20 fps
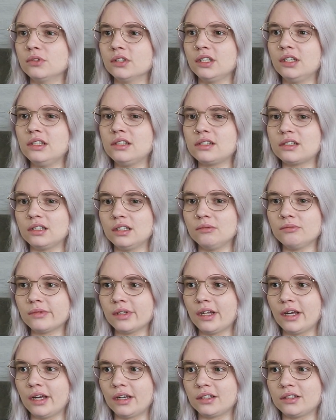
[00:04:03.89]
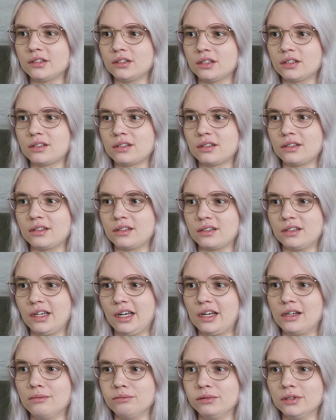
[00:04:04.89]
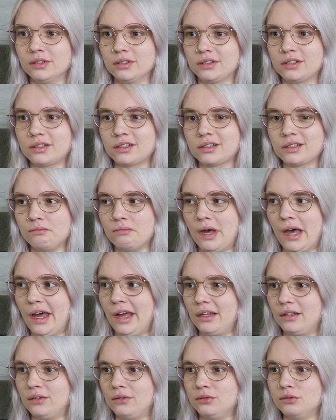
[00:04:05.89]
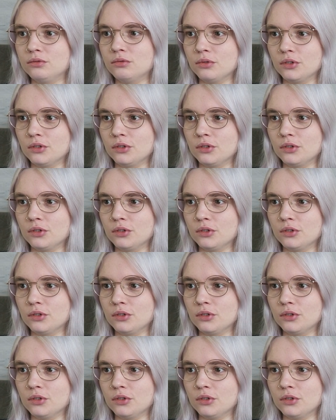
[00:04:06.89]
but he seemed like just a helpless man who